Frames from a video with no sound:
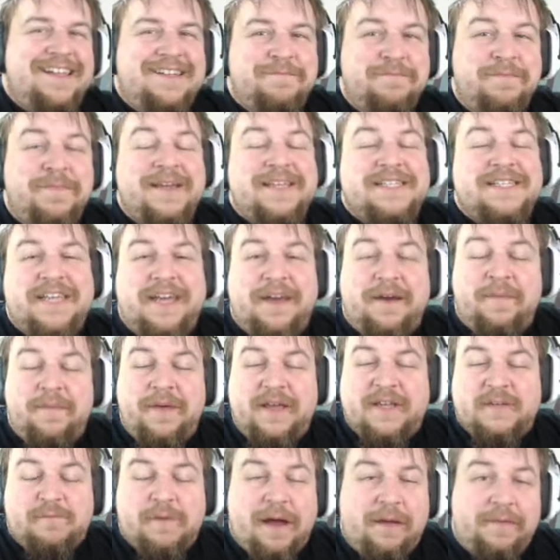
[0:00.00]
Mizium
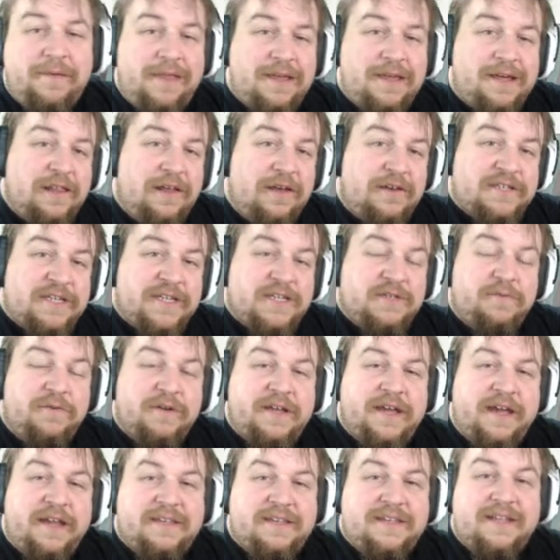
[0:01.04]
is probably the closest we'll
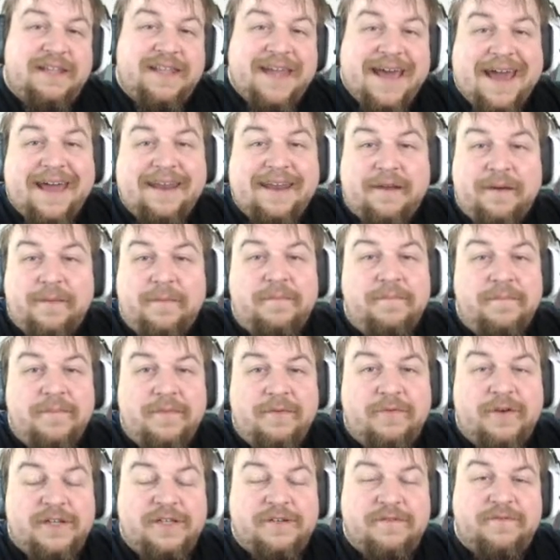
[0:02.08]
get to Latinum,
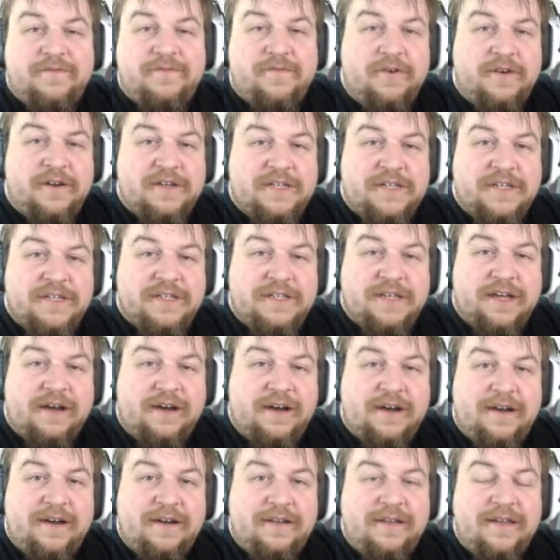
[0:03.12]
which of course is
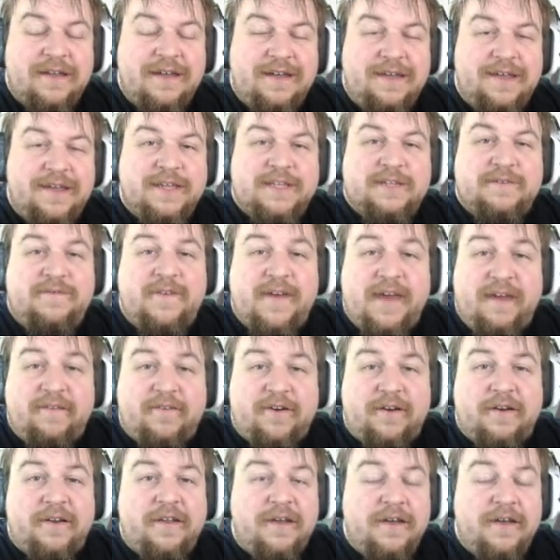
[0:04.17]
uh, is
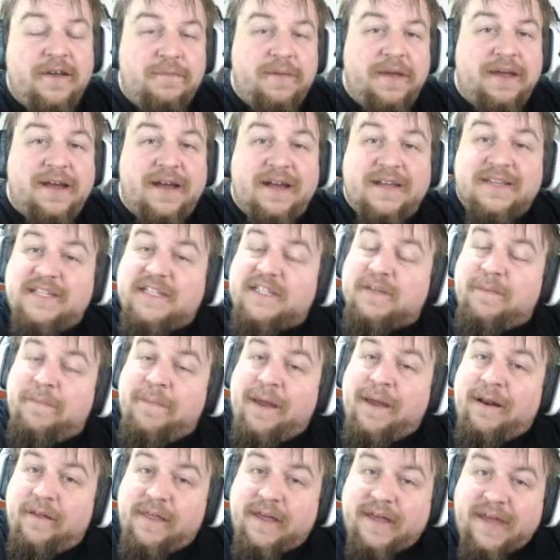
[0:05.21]
favored, because it's a
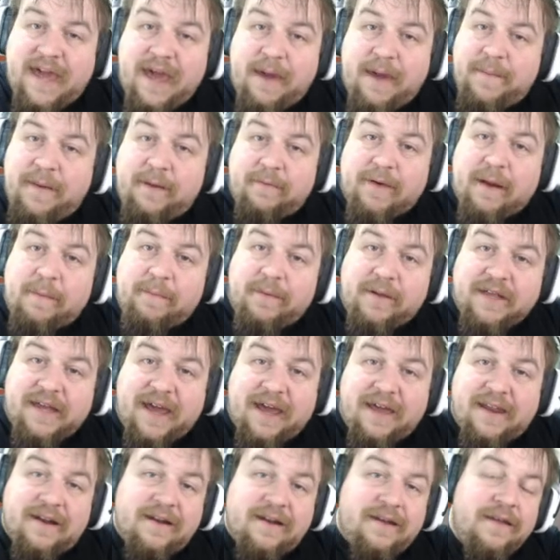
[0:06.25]
metal that can't be
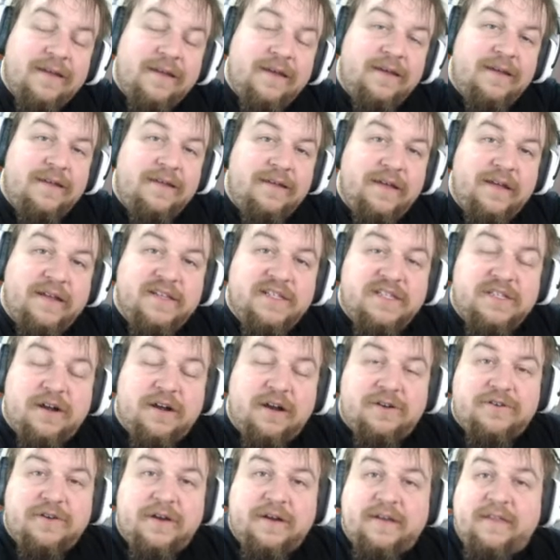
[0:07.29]
replicated in
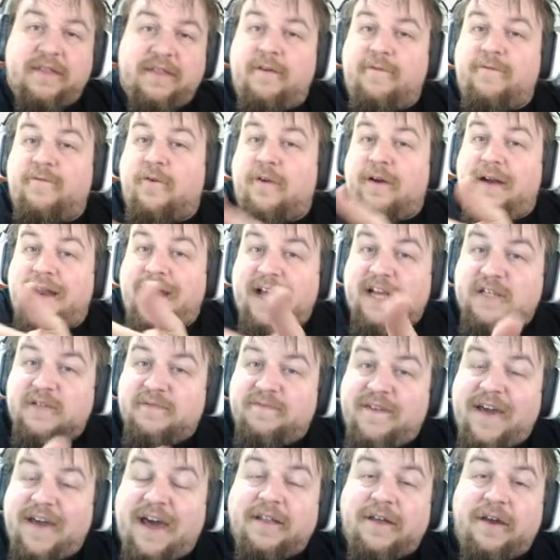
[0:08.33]
Star Trek, and therefore it has
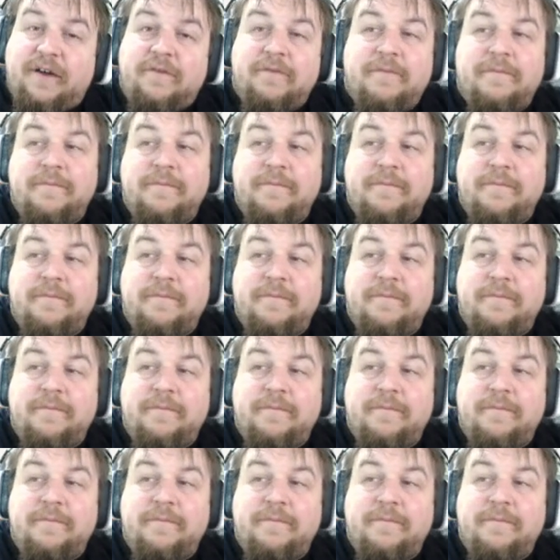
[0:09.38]
value.